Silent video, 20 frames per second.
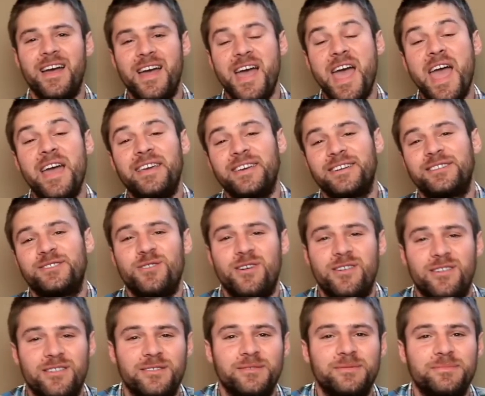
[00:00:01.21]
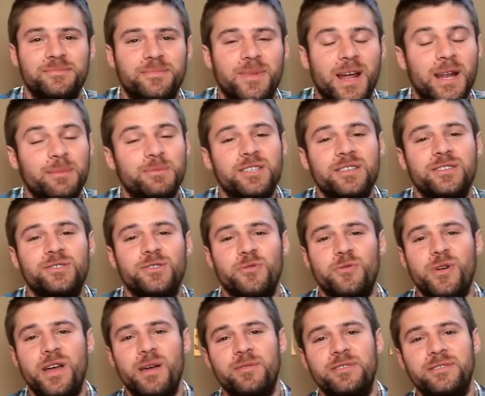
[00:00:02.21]
Hey Kickstarter, my name is Iso
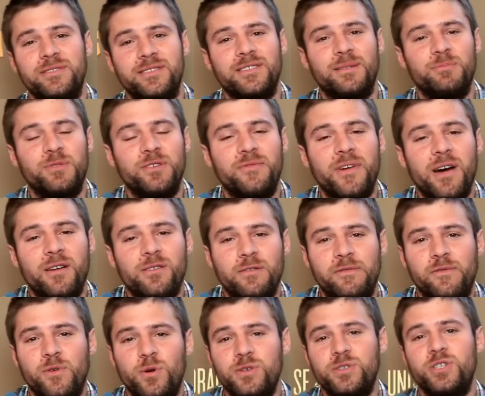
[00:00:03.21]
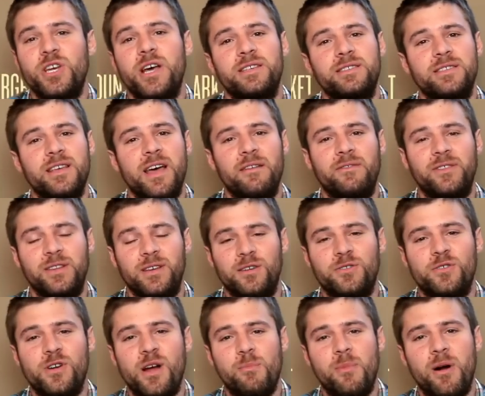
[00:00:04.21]
Rabins. I'm the founder of ForageSF and the
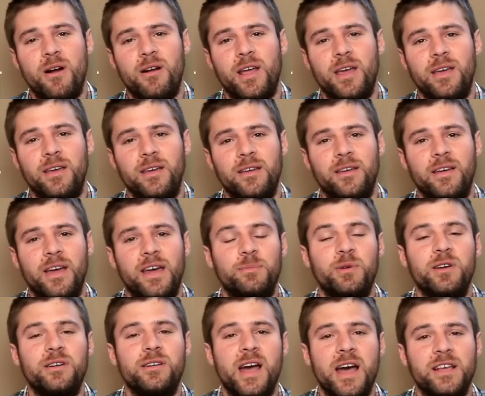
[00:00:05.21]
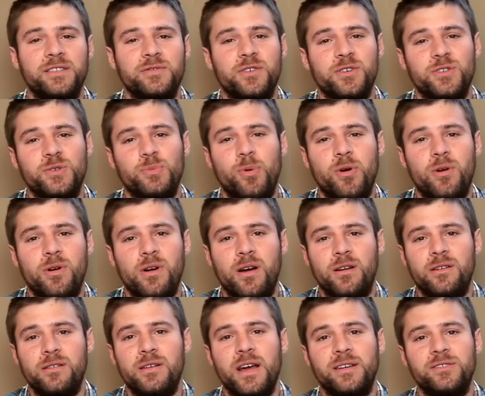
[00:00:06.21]
Underground Market, and I'm here to ask for your support
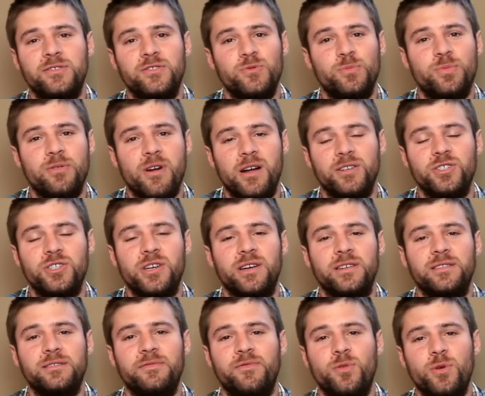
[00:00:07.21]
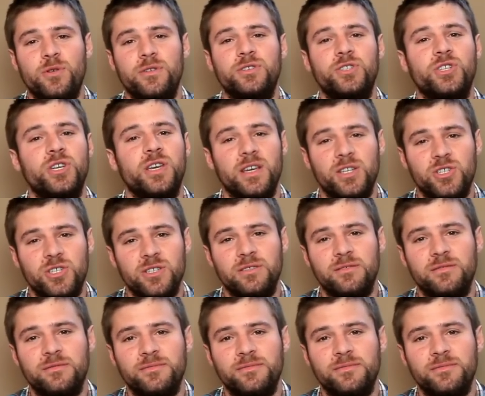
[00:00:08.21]
on our next new project, Forage Kitchen.